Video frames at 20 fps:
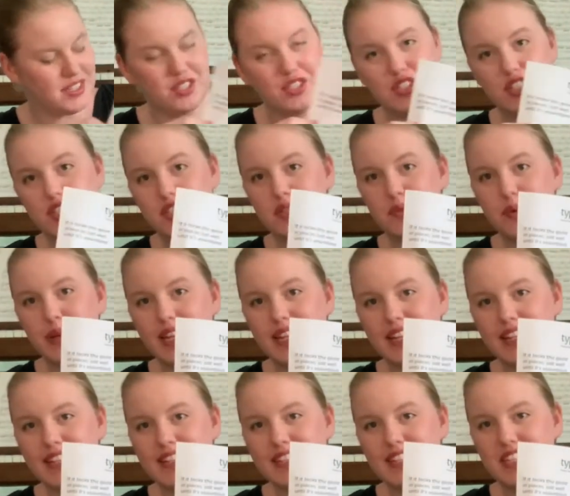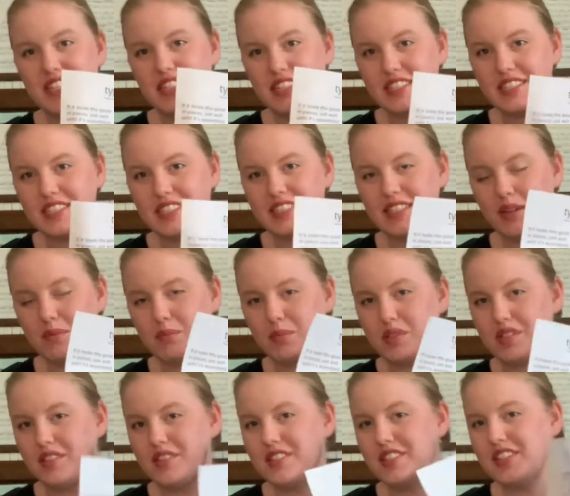Just wait until it's
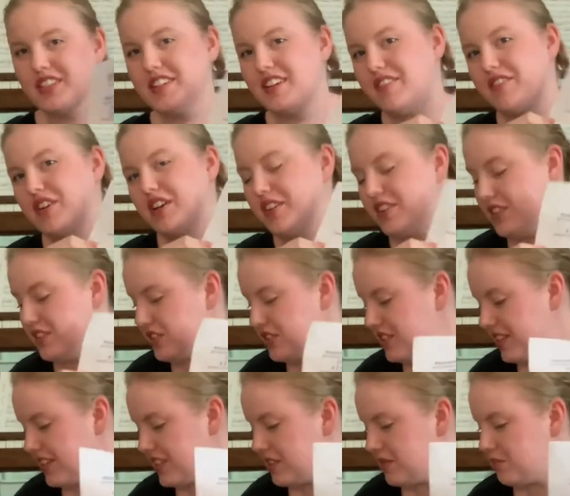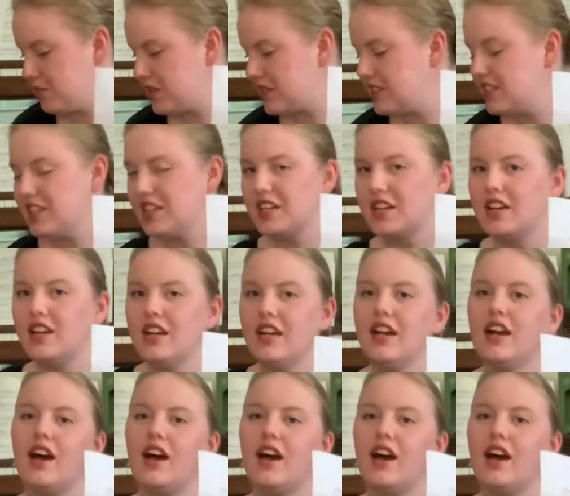assembled. Got the instruction books here.